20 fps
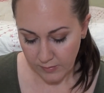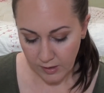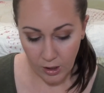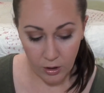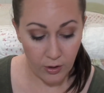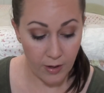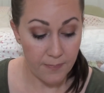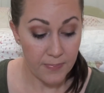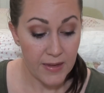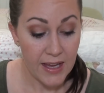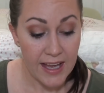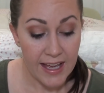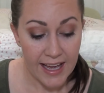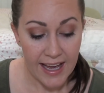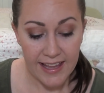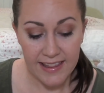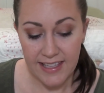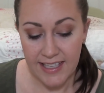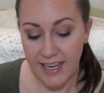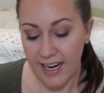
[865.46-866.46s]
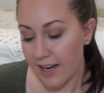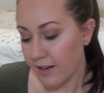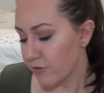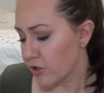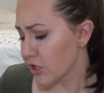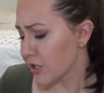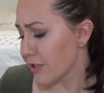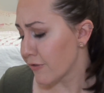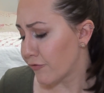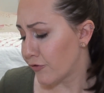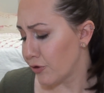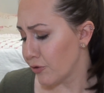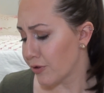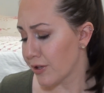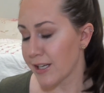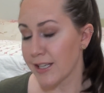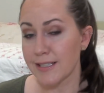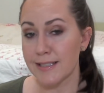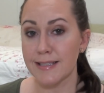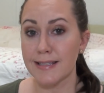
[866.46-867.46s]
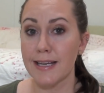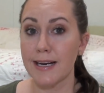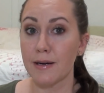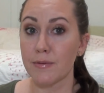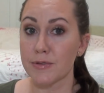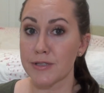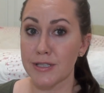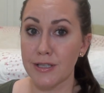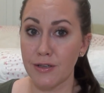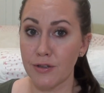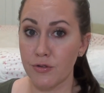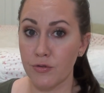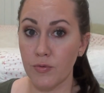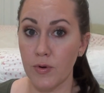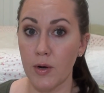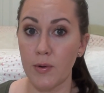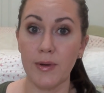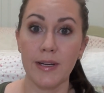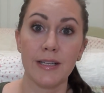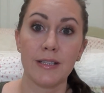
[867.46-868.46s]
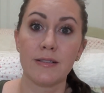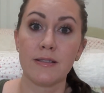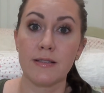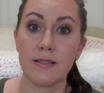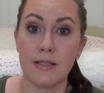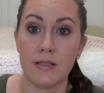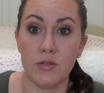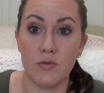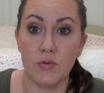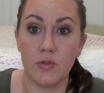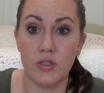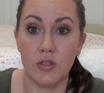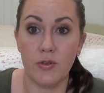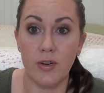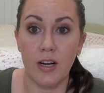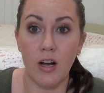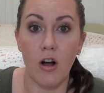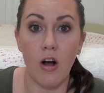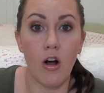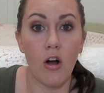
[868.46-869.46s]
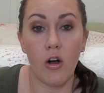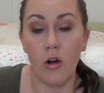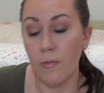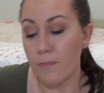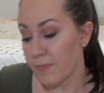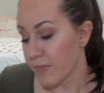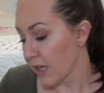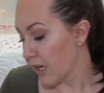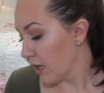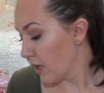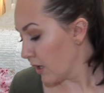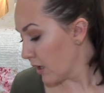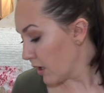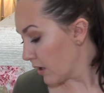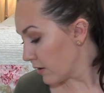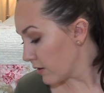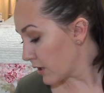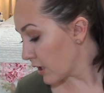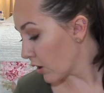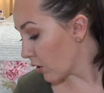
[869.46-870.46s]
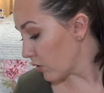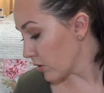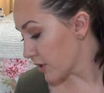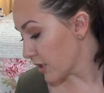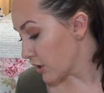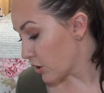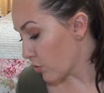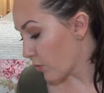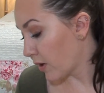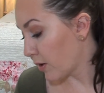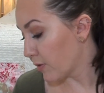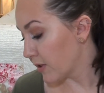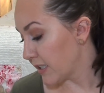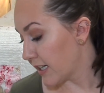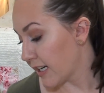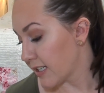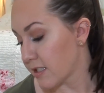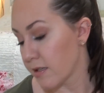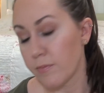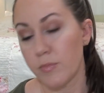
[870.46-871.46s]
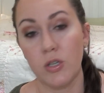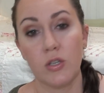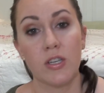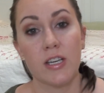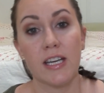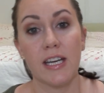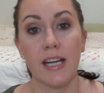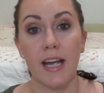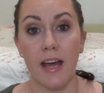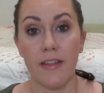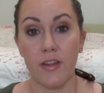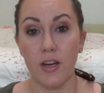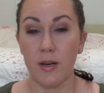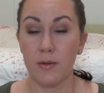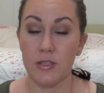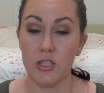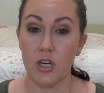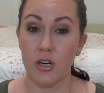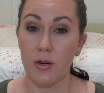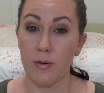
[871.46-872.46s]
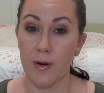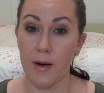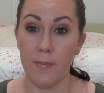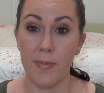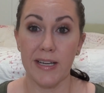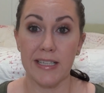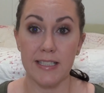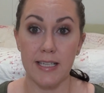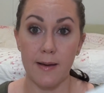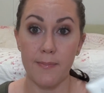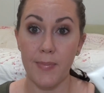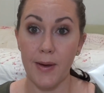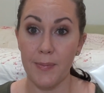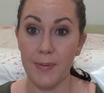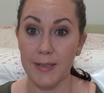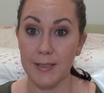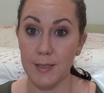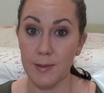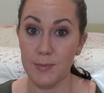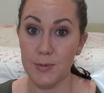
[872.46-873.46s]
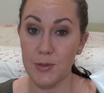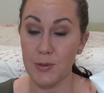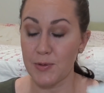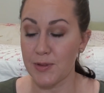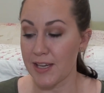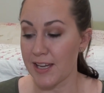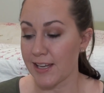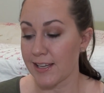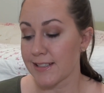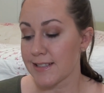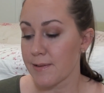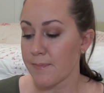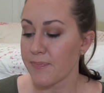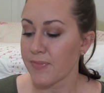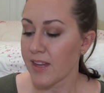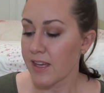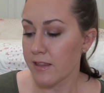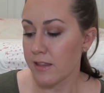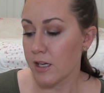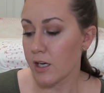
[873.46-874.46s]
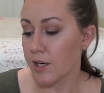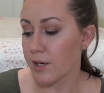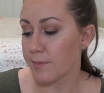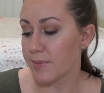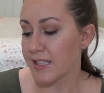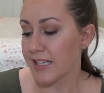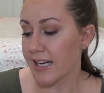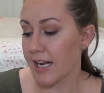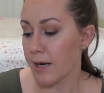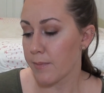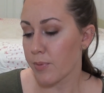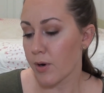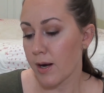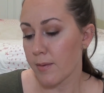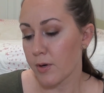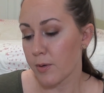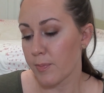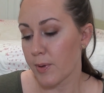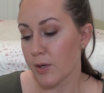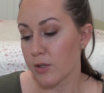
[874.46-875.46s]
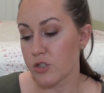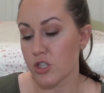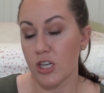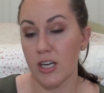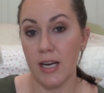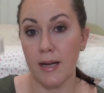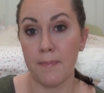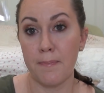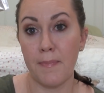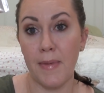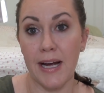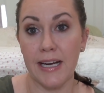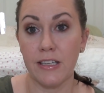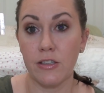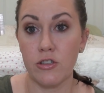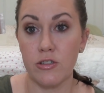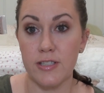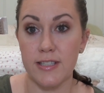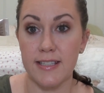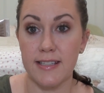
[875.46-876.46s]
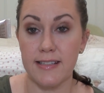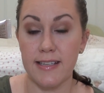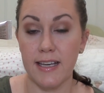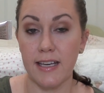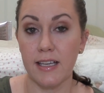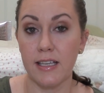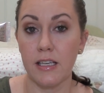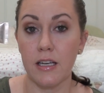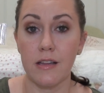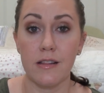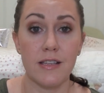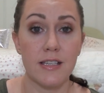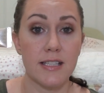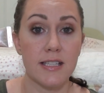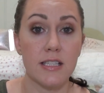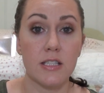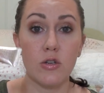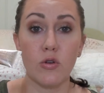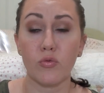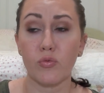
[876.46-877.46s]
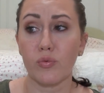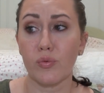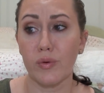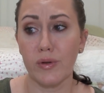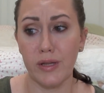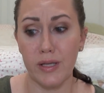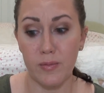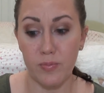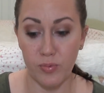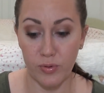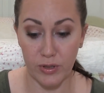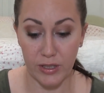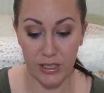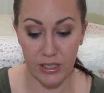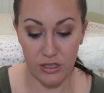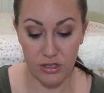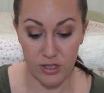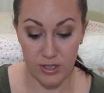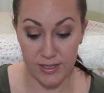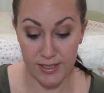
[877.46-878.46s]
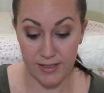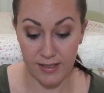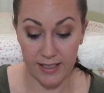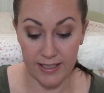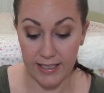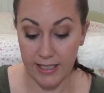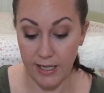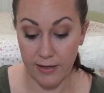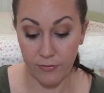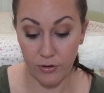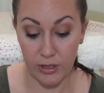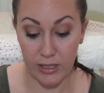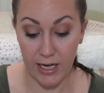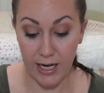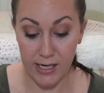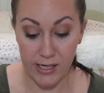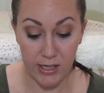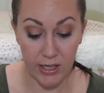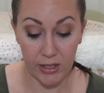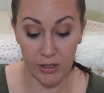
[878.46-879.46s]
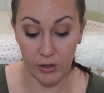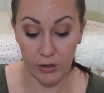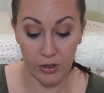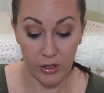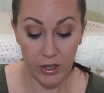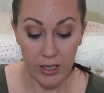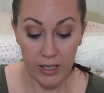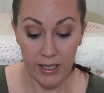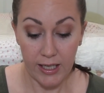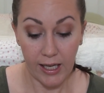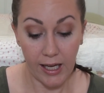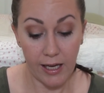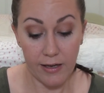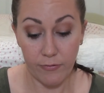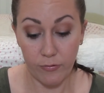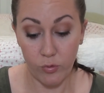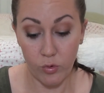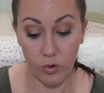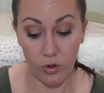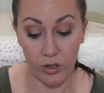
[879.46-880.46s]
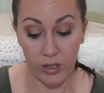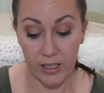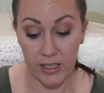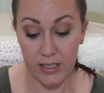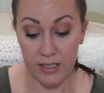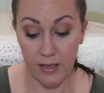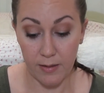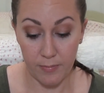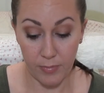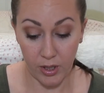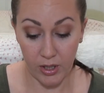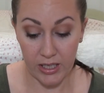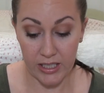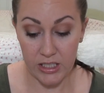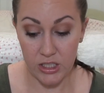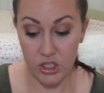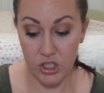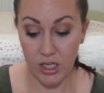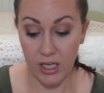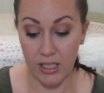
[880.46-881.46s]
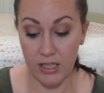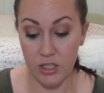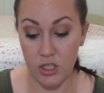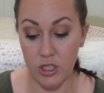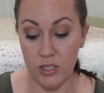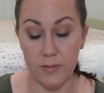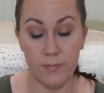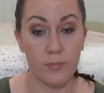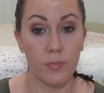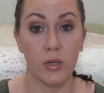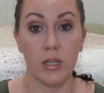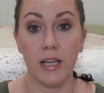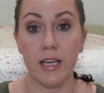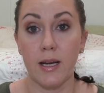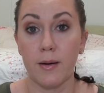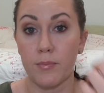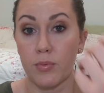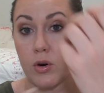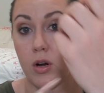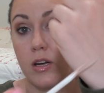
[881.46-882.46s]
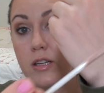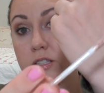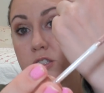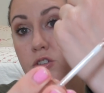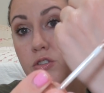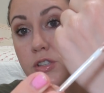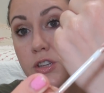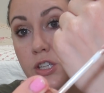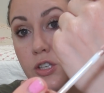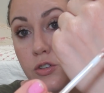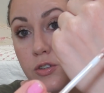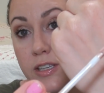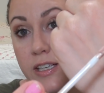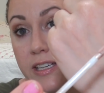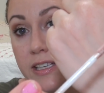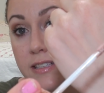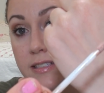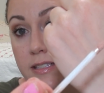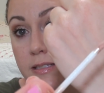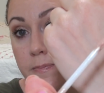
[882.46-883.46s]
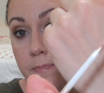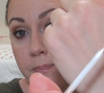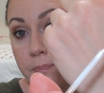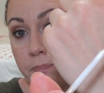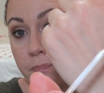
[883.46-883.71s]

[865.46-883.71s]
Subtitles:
Okay, and then I have just a few things that I was going to throw in since we're doing a haul. The Ulta 21 Days of Beauty, I thought I would show you what I picked up. I picked up 2 things. The Urban Decay Primer Potion and Minor Sin. This is a really pretty, just like everyday color. I've worn it a bunch and just put like a bronzer in the crease.